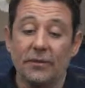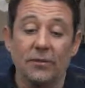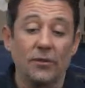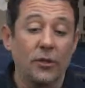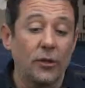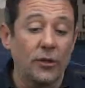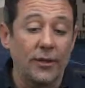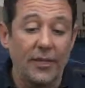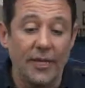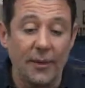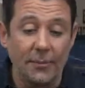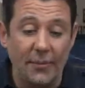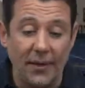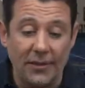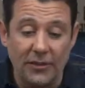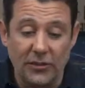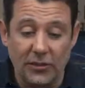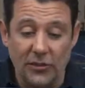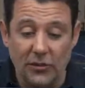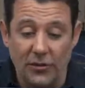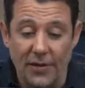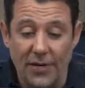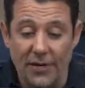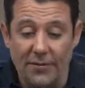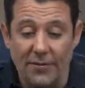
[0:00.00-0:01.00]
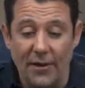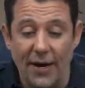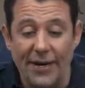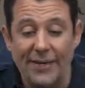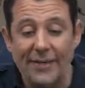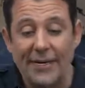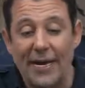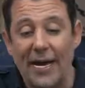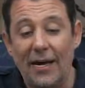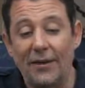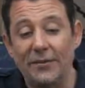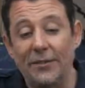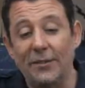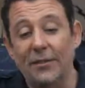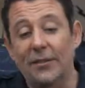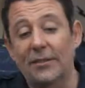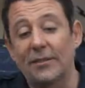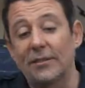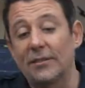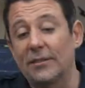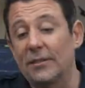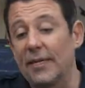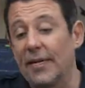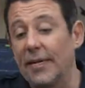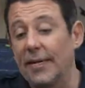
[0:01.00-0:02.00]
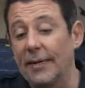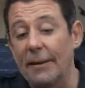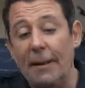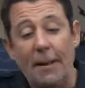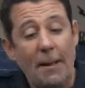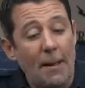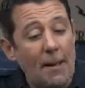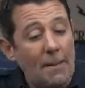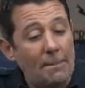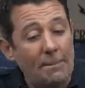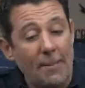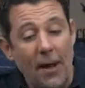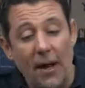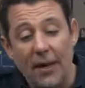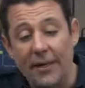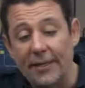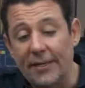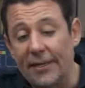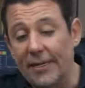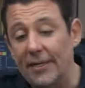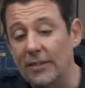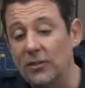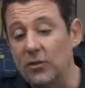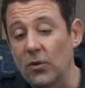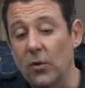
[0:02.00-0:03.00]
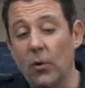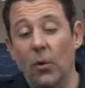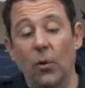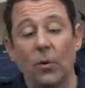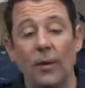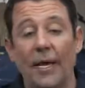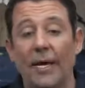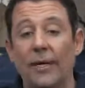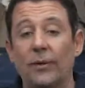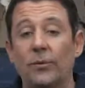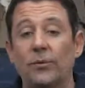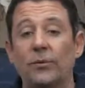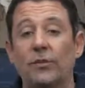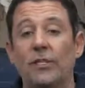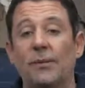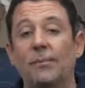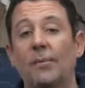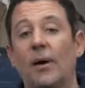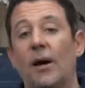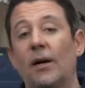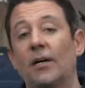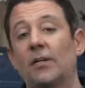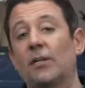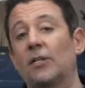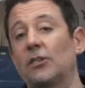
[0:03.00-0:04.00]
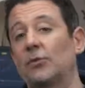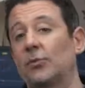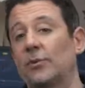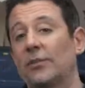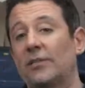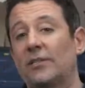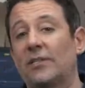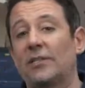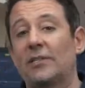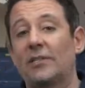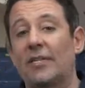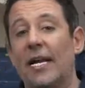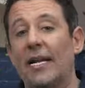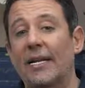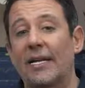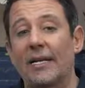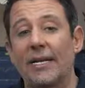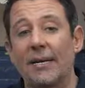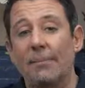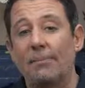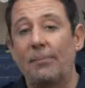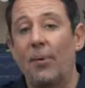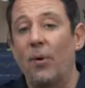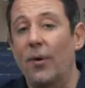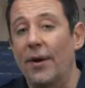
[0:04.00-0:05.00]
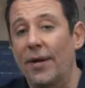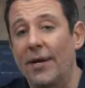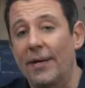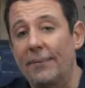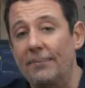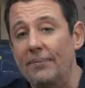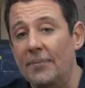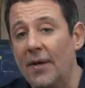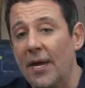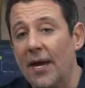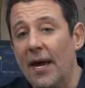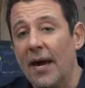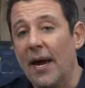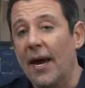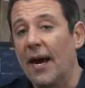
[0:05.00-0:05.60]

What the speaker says: looking at my screen right now, you can see markets, all equity markets were steadily buoyant.